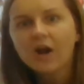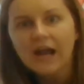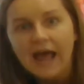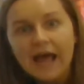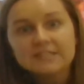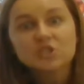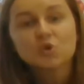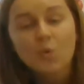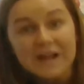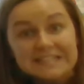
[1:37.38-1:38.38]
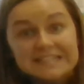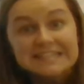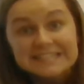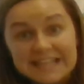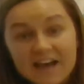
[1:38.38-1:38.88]
are at
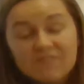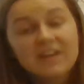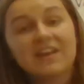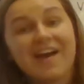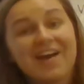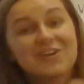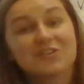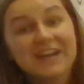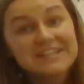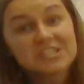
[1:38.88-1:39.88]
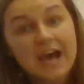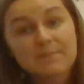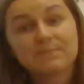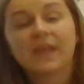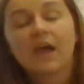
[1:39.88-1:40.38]
27. Great
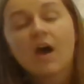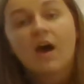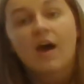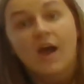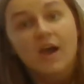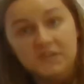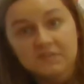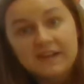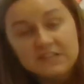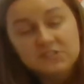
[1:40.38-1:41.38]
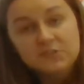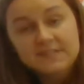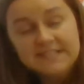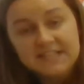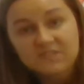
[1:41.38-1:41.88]
job. You ready to
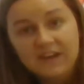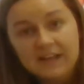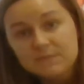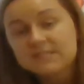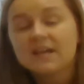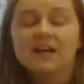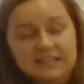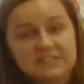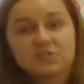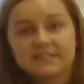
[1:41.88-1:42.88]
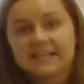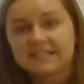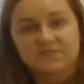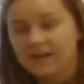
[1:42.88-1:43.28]
do the tens frames? Let's do the tens